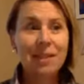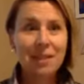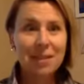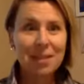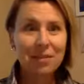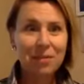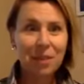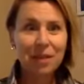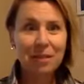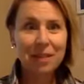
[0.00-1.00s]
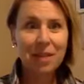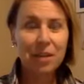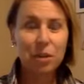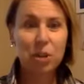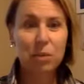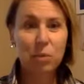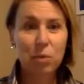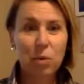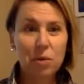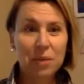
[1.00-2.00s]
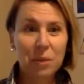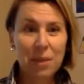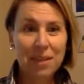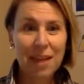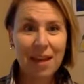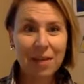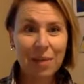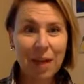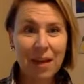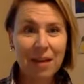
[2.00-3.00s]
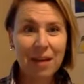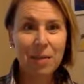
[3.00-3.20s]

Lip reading: in the different leadership roles that we take, right? I